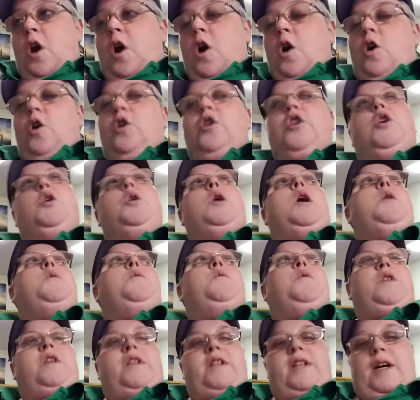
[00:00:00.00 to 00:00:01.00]
although I
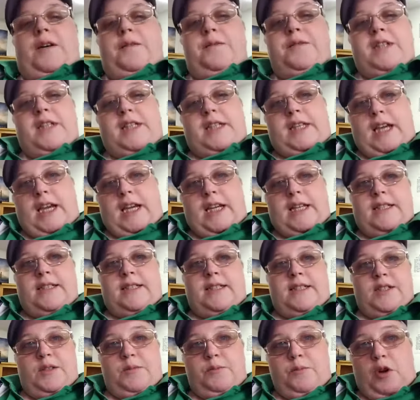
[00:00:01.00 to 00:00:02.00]
would love to get
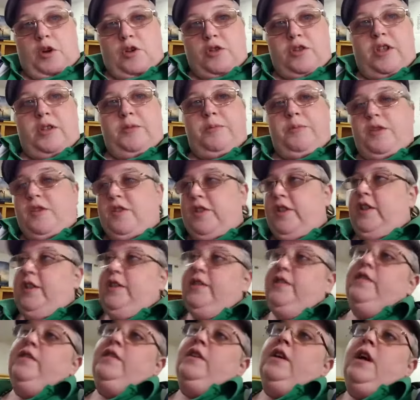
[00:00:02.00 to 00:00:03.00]
into the
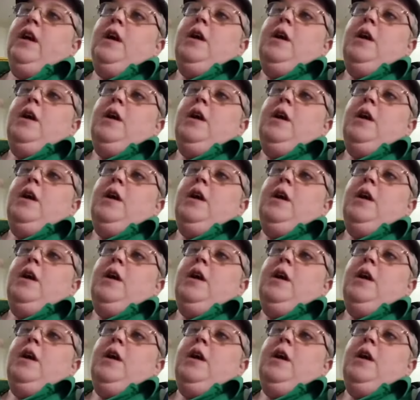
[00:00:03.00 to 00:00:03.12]
multi-millions,